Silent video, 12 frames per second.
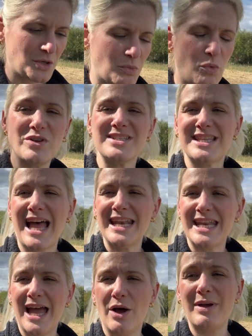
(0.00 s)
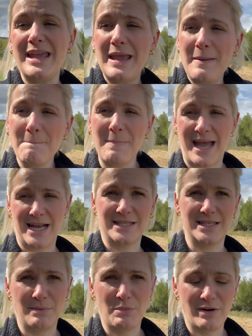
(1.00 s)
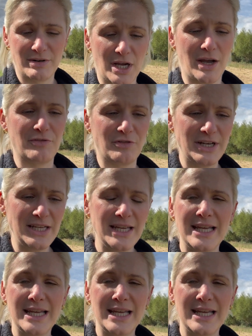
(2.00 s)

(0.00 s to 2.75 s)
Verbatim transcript: was that now impacting my recovery